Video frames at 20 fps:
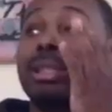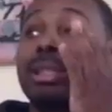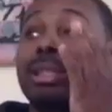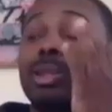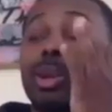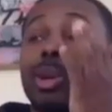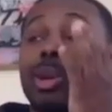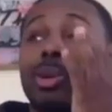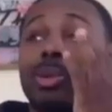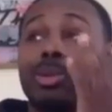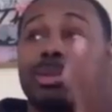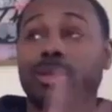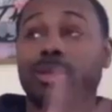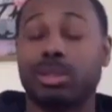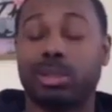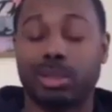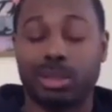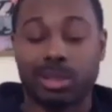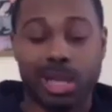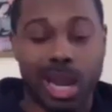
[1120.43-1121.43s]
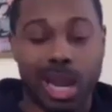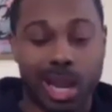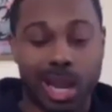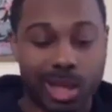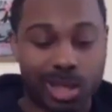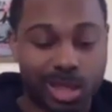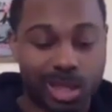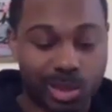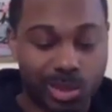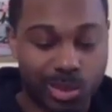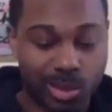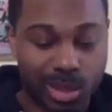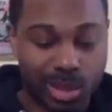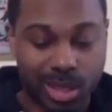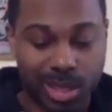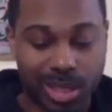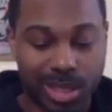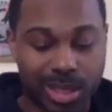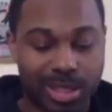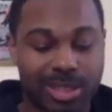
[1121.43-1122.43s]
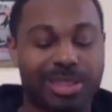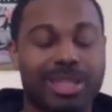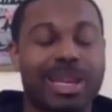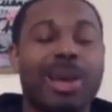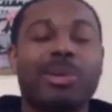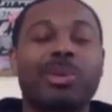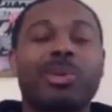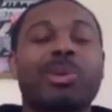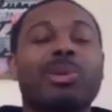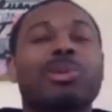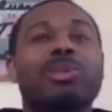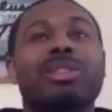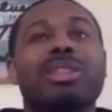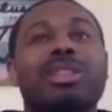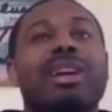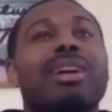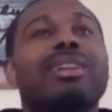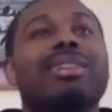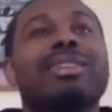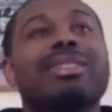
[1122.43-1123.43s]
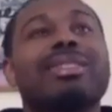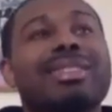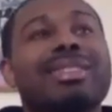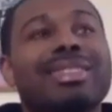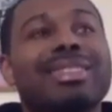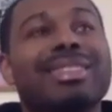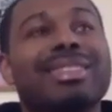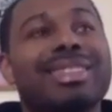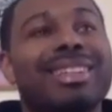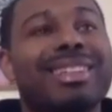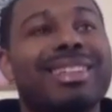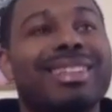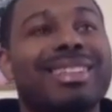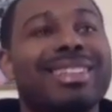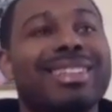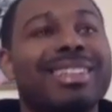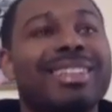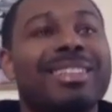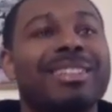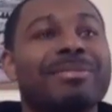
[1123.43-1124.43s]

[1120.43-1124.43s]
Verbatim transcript: just, you know, shout out to uh Tyrone Slaughter. Uh